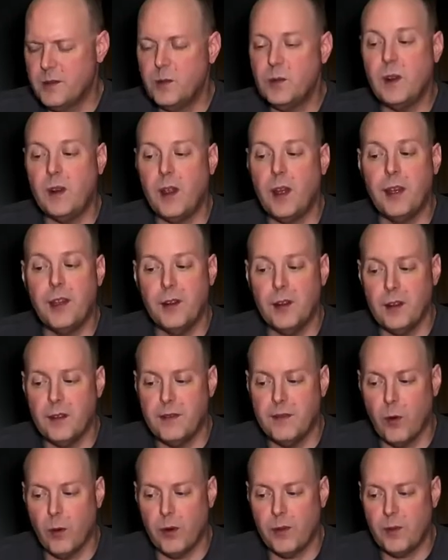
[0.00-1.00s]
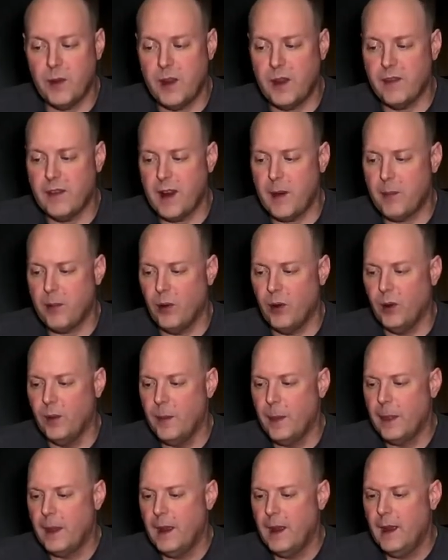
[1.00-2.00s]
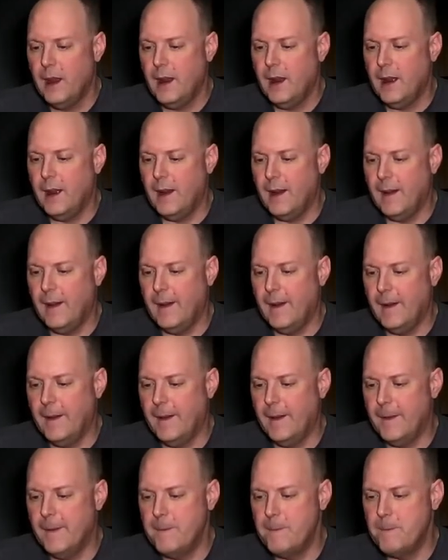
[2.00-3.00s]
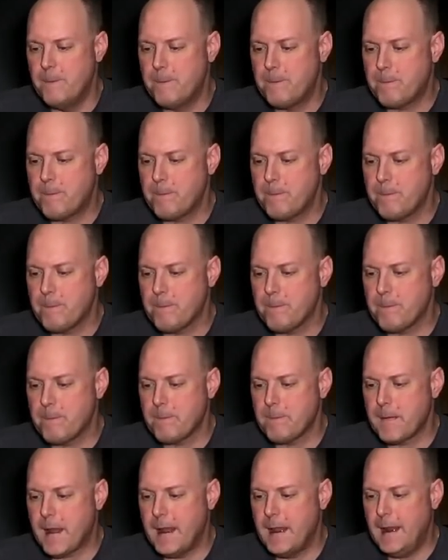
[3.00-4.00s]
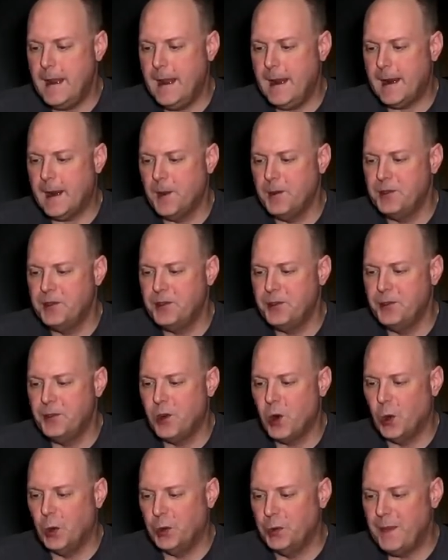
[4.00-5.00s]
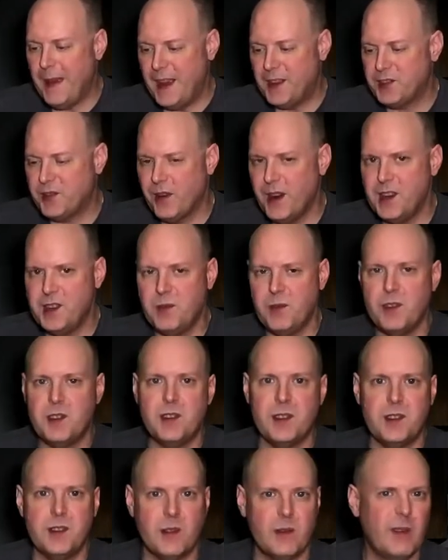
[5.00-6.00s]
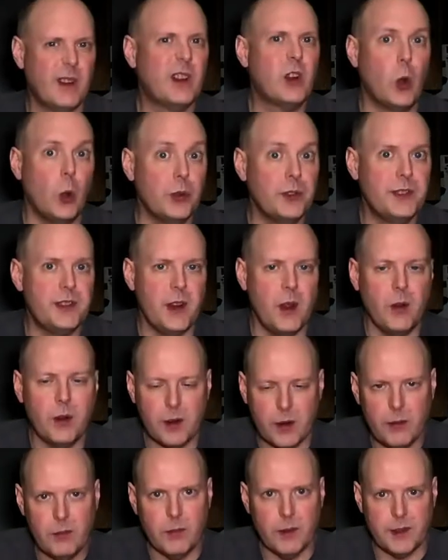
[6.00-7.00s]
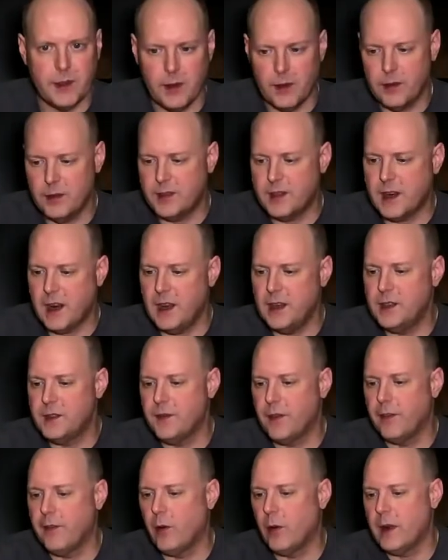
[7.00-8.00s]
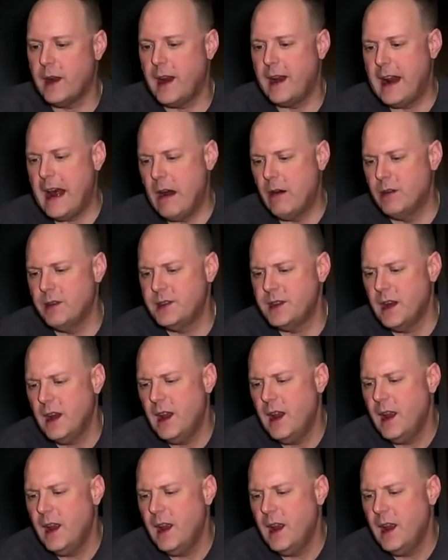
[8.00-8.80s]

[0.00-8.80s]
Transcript: between the third and fourth week of April. Um, it goes through cold maceration, which is a cold soak with the skins for 48 hours.